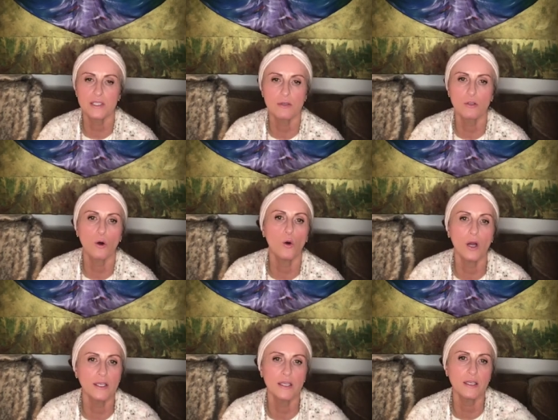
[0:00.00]
oh, I
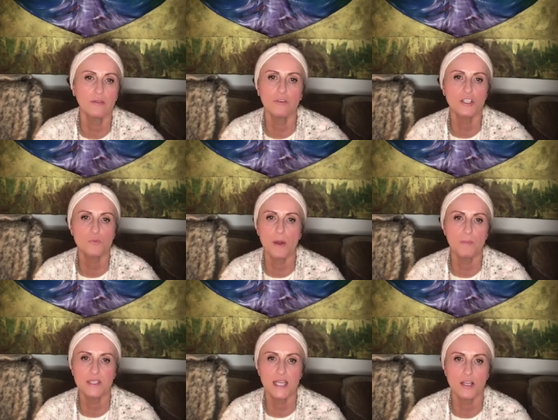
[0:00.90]
need to reach my
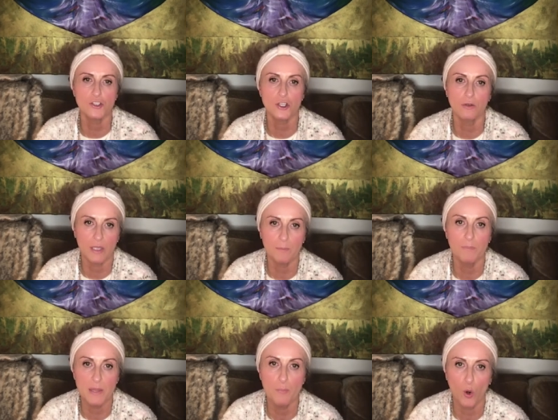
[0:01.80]
potential, like be
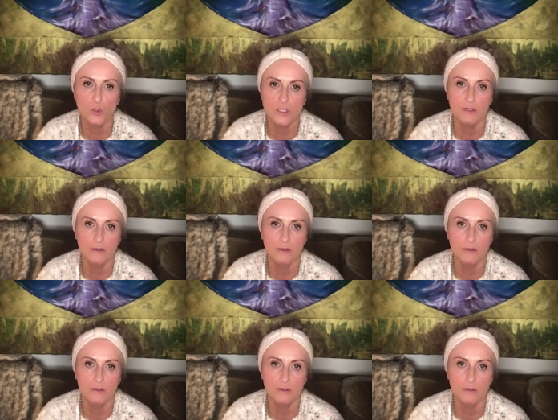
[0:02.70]
potent.